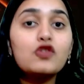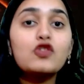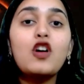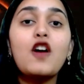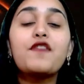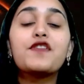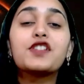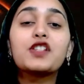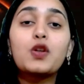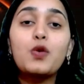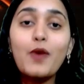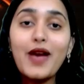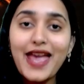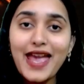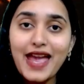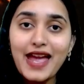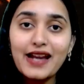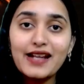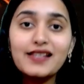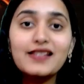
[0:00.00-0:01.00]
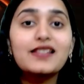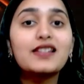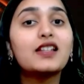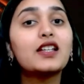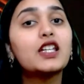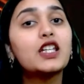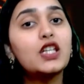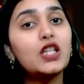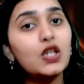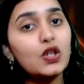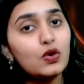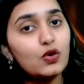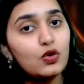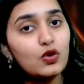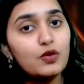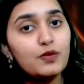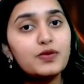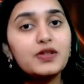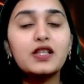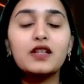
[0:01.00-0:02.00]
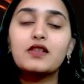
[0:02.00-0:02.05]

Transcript: of squares, cubes,